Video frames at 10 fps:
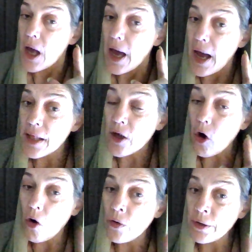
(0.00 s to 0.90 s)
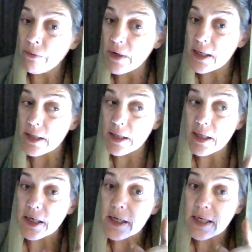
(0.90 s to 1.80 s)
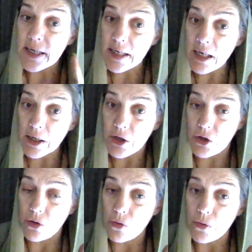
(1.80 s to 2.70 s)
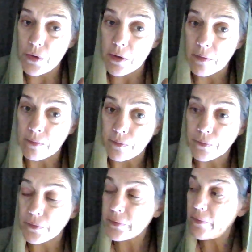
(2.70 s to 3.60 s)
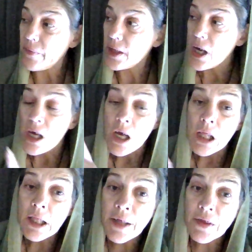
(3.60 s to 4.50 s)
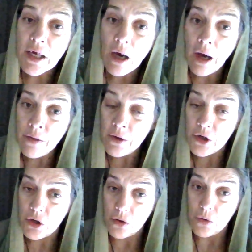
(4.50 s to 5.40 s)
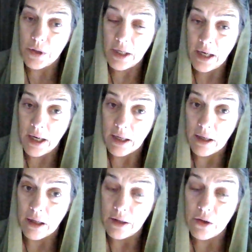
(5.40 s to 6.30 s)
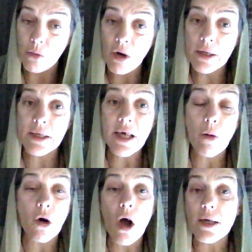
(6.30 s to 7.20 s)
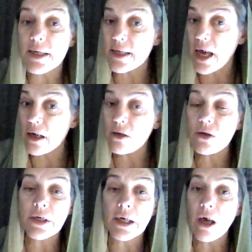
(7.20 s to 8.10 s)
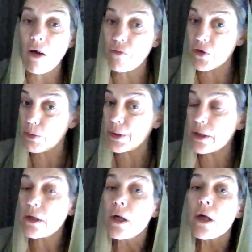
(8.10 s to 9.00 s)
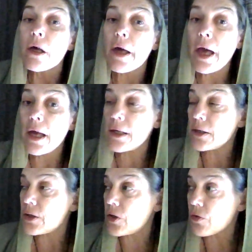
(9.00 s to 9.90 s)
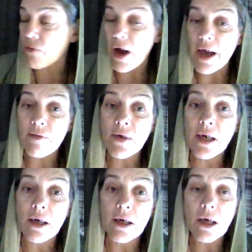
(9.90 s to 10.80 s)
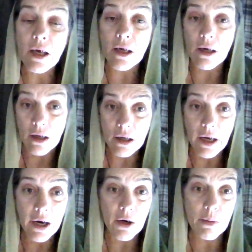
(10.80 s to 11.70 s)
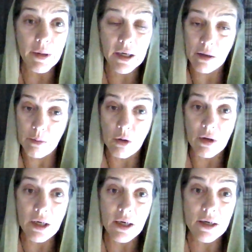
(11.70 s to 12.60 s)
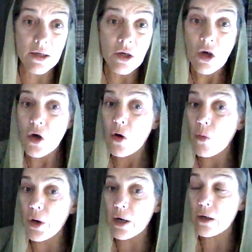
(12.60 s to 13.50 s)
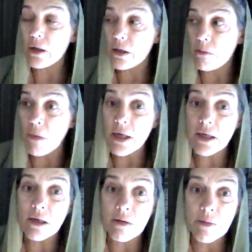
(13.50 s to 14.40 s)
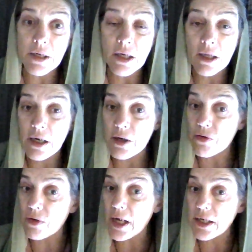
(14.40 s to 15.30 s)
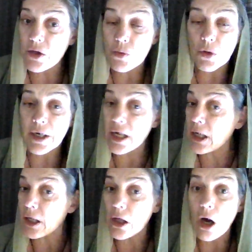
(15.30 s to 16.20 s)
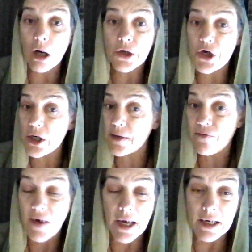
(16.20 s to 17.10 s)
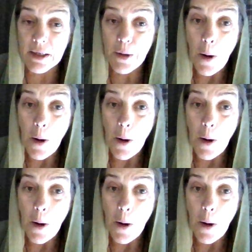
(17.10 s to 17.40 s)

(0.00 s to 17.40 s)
And the only reason the Hasidic Jews let the other Jews in, the ones that were all settled and comfortable and thriving in Arabic communities where the Muslims and the Israelites were getting along just fine,